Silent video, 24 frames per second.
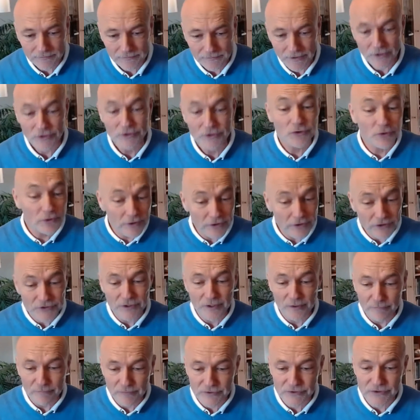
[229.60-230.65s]
Sir, the
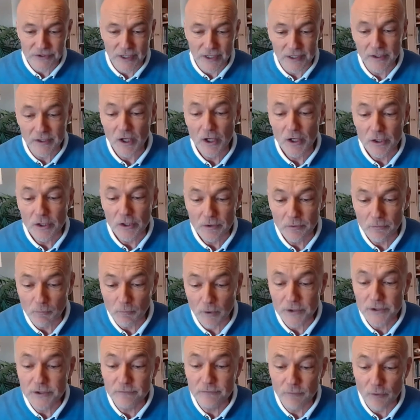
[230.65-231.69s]
servant said,
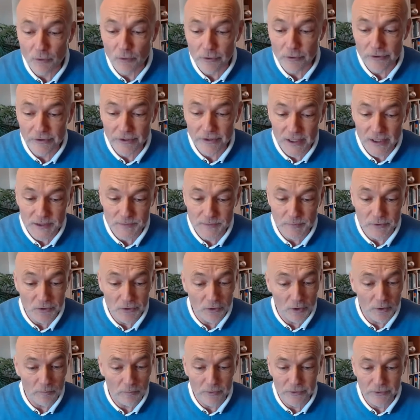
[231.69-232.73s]
what you've ordered has been
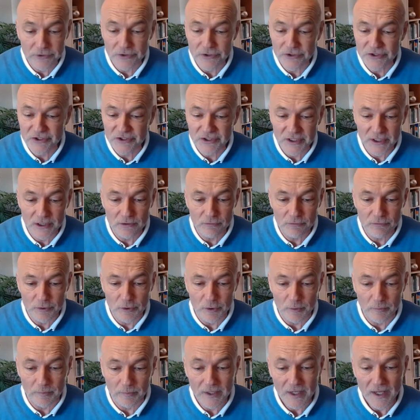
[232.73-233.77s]
done, but there's still
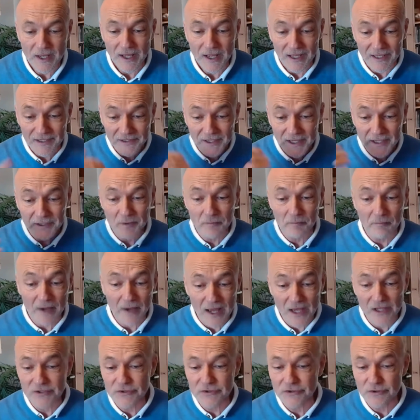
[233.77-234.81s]
room. And then the
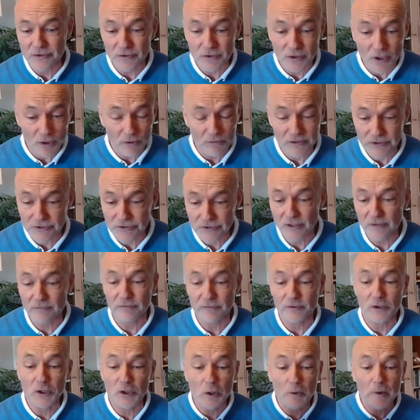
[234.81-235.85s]
master told the
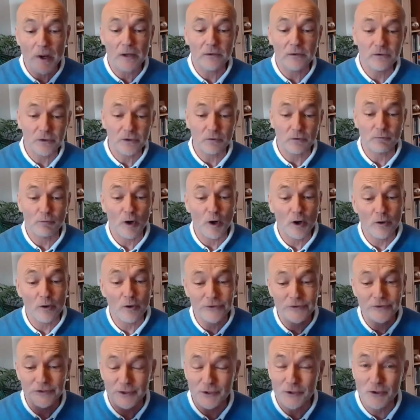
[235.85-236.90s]
servant, go out to the
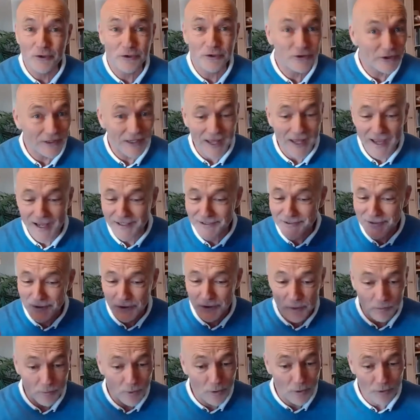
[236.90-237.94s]
roads and the country lanes and the
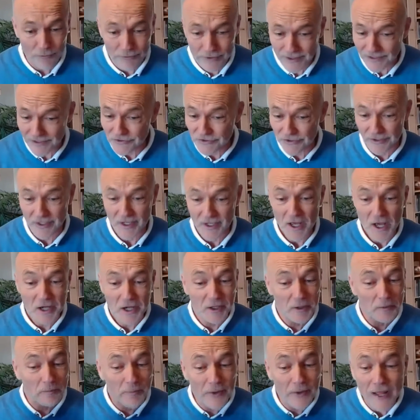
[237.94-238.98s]
bowreens and
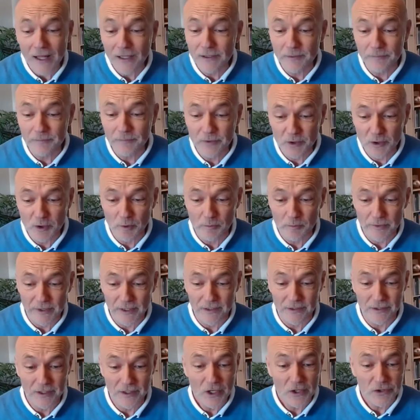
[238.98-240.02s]
compel them to come
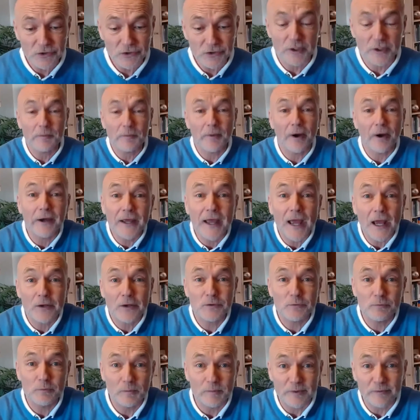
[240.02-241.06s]
in so my house
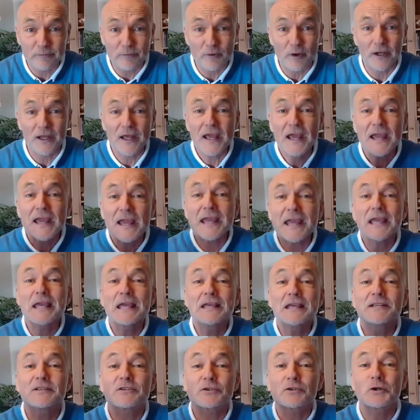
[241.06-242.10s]
will be full.
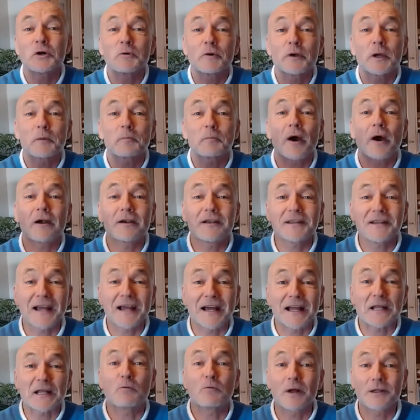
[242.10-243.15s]
He's throwing a party and
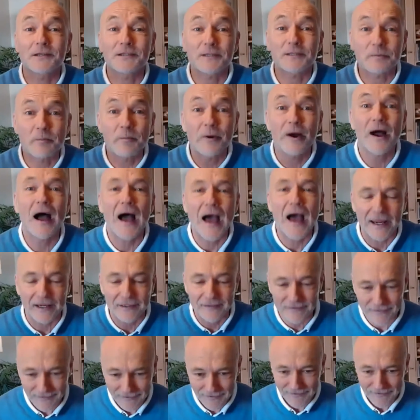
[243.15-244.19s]
he wants it packed.
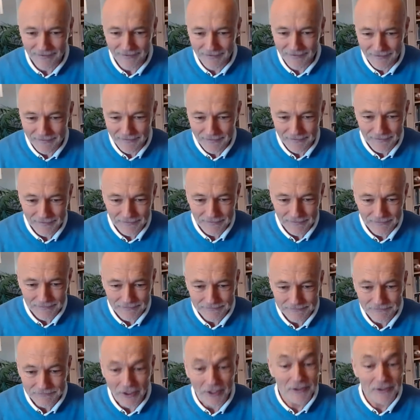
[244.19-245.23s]

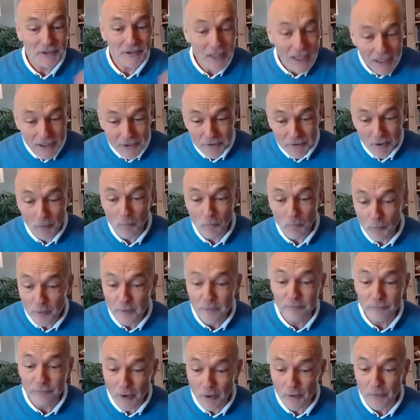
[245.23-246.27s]
I tell you, not one
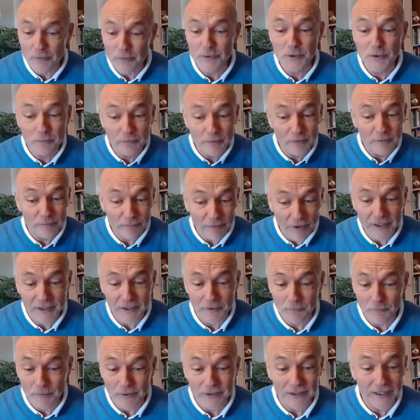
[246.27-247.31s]
of those who are invited
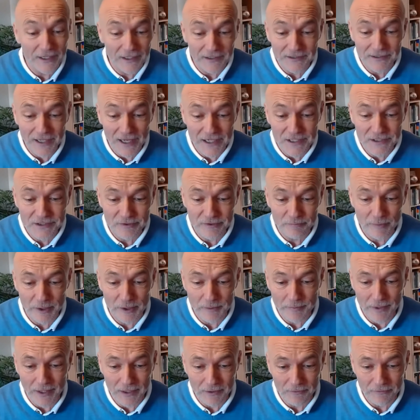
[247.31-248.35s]
will get a taste of my
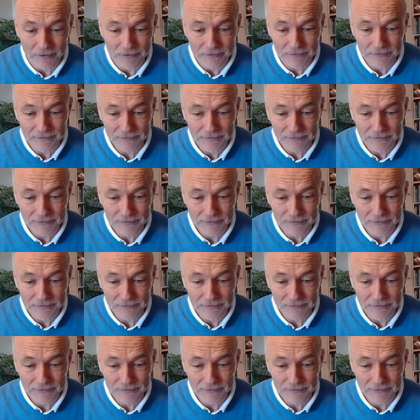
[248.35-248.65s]
banquet.